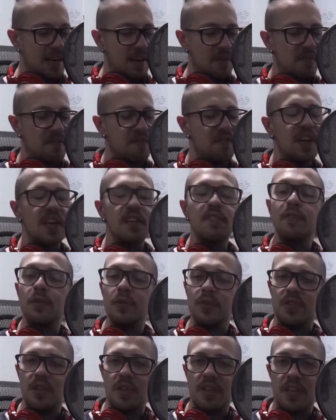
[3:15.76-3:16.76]

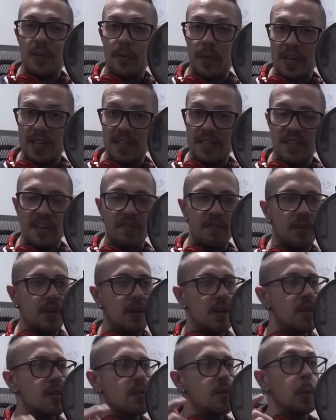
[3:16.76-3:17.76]
faithful to the
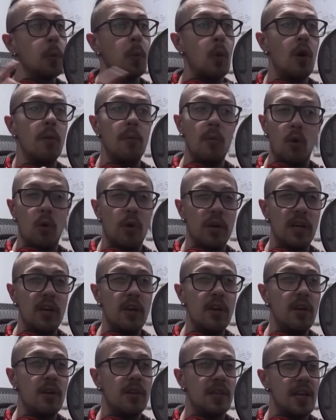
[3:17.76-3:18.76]
U87. The Warm
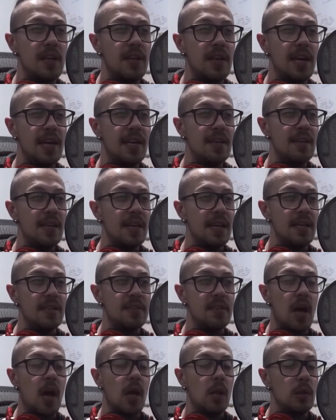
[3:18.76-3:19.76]
Audio, on the other hand,
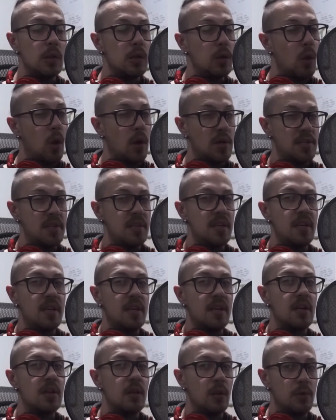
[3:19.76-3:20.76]
is a lot
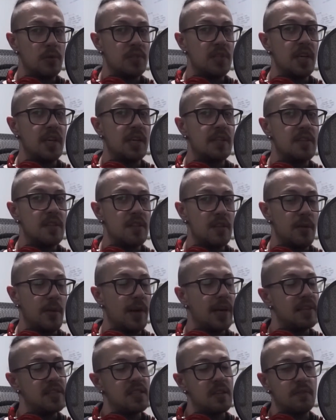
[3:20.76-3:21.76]
closer to the
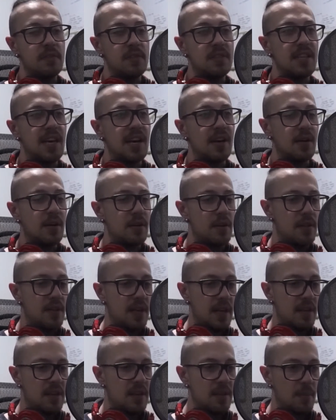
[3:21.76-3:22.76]
U87 sound
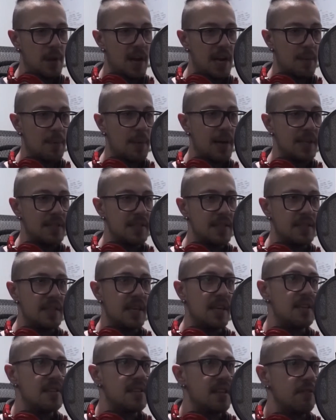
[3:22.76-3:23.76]
than the Mic Parts
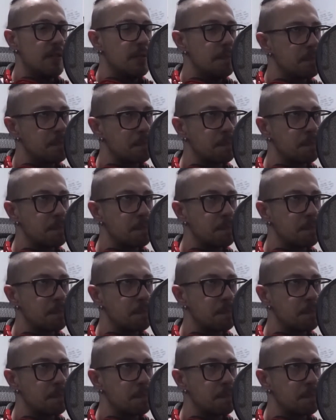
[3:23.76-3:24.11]
S87